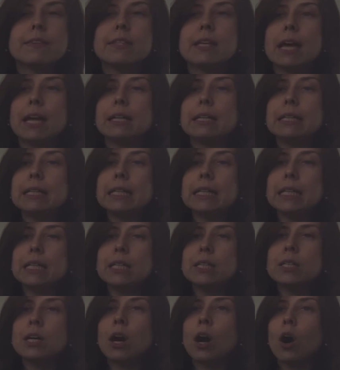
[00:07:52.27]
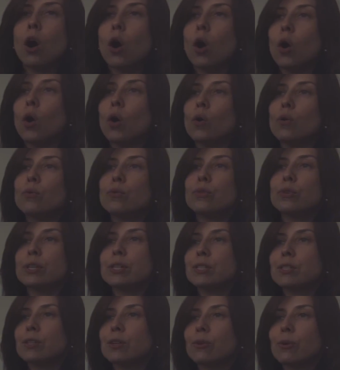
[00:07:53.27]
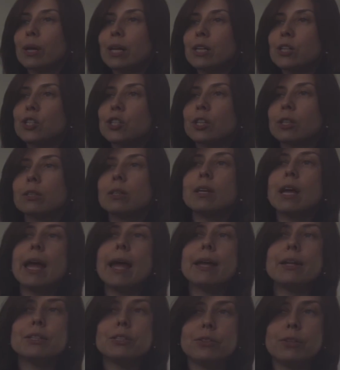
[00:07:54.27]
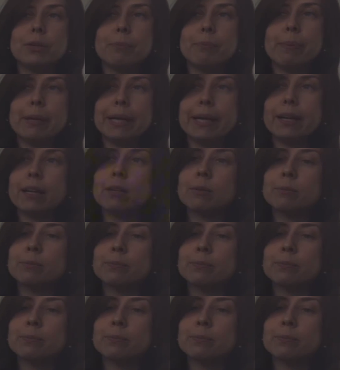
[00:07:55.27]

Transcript: the need of restoration and repair.